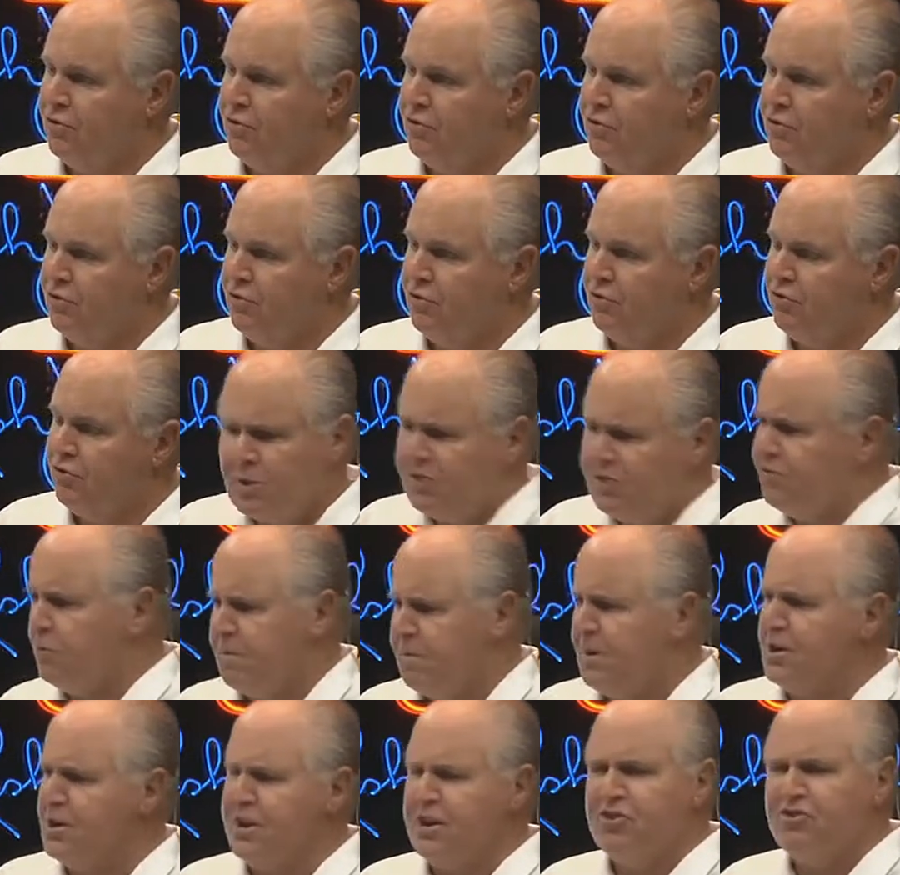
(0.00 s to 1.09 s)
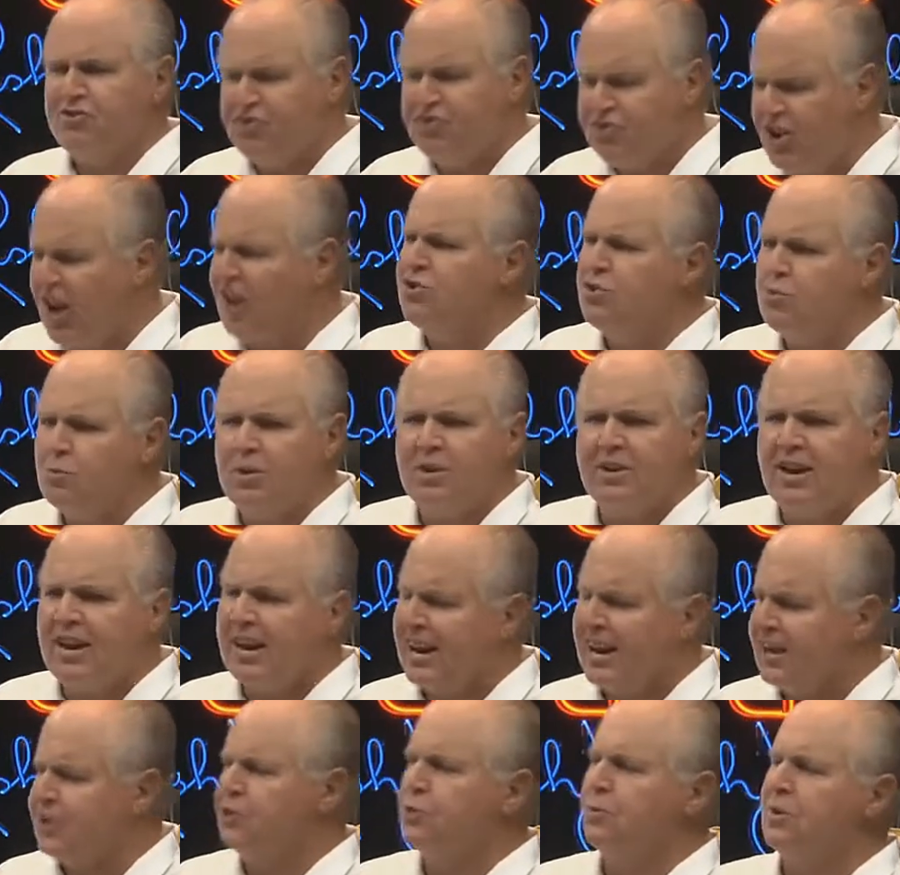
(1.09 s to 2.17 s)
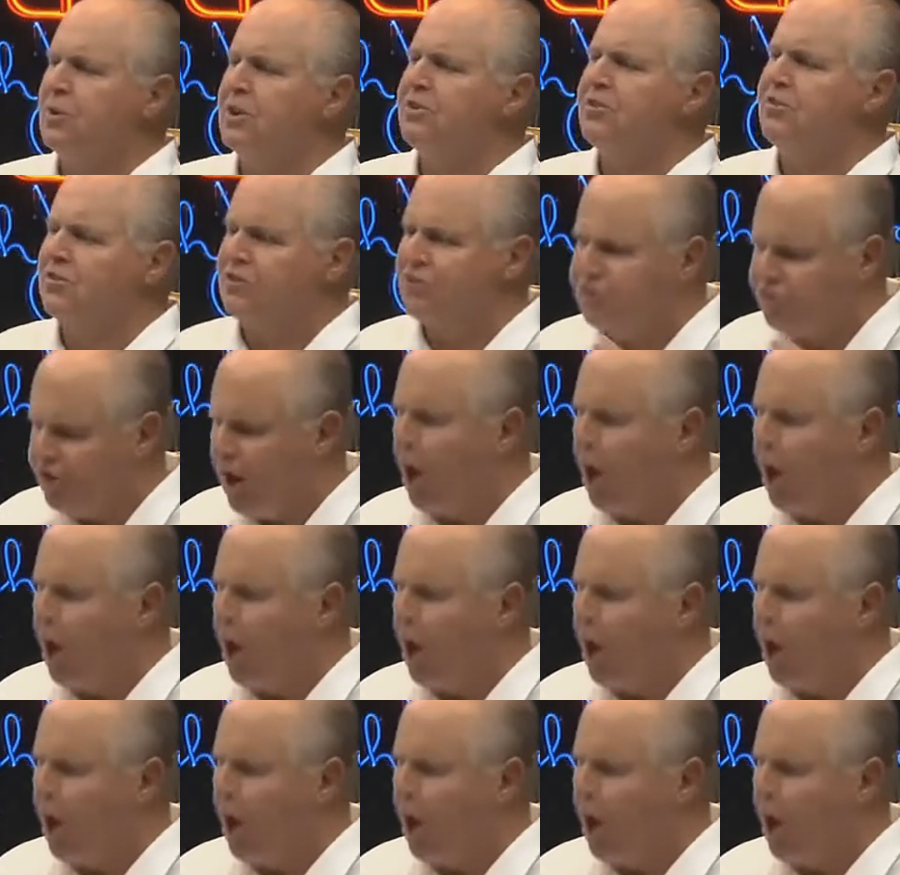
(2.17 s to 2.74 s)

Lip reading: Genuine stupidity, genuine ignorance,